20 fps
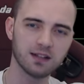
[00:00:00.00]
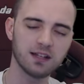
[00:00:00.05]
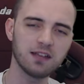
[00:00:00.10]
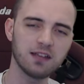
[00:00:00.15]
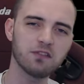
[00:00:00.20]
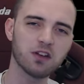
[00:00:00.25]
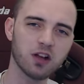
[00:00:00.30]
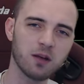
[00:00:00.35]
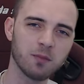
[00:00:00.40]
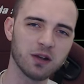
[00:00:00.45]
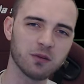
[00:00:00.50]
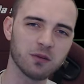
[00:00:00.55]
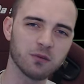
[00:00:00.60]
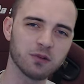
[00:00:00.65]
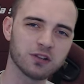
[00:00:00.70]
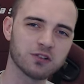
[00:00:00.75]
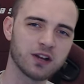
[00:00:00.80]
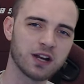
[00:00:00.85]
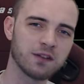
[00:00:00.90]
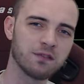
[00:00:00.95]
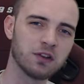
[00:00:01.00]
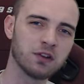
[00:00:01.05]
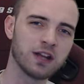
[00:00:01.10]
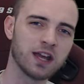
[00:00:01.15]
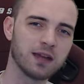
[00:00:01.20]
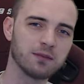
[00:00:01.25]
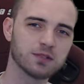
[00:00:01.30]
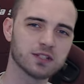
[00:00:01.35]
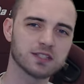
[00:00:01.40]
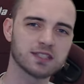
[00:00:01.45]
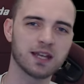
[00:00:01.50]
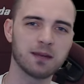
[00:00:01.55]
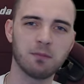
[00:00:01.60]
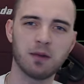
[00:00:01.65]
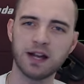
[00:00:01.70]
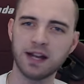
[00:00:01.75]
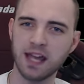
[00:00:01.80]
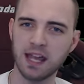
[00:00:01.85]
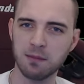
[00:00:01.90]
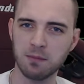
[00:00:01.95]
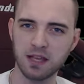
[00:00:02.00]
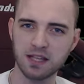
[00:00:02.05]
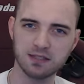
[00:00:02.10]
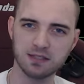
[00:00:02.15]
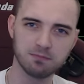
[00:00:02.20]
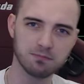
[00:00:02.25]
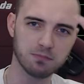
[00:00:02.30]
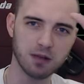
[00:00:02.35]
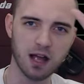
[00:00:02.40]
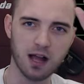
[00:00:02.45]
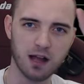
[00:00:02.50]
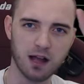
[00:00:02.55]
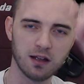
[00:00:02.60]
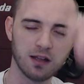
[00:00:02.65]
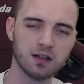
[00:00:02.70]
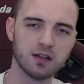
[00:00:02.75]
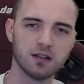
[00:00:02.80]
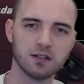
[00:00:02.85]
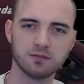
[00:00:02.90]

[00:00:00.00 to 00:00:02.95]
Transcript: leave a comment with your trading view name. Just say my name is blah.